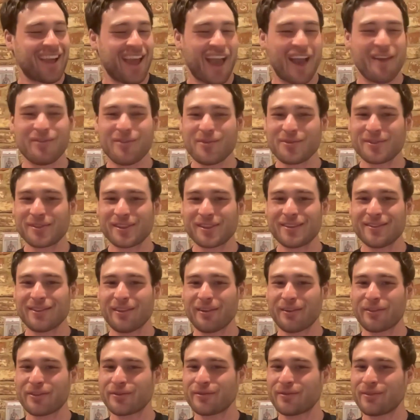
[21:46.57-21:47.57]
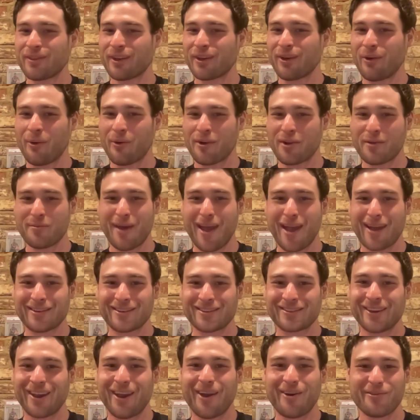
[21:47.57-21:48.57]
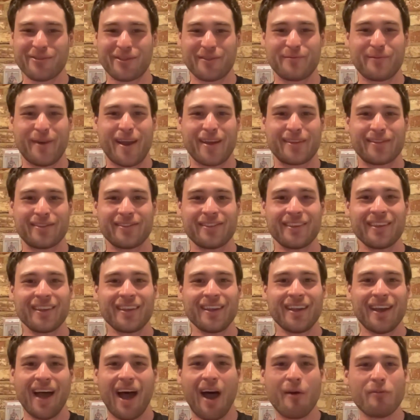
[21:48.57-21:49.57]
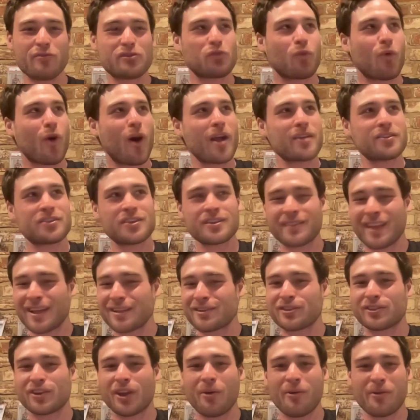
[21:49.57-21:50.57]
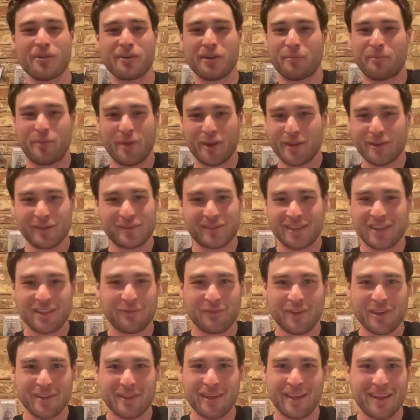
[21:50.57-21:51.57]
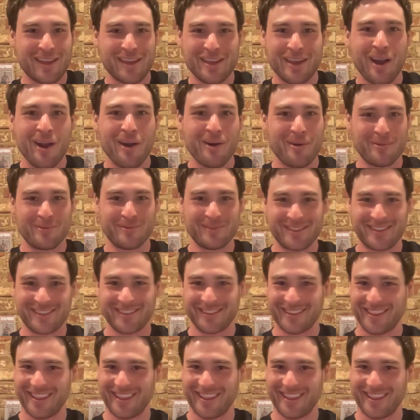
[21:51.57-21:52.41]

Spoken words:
Have you seen the quarterback show? The man, I was watching that show on a bigger TV than he owned.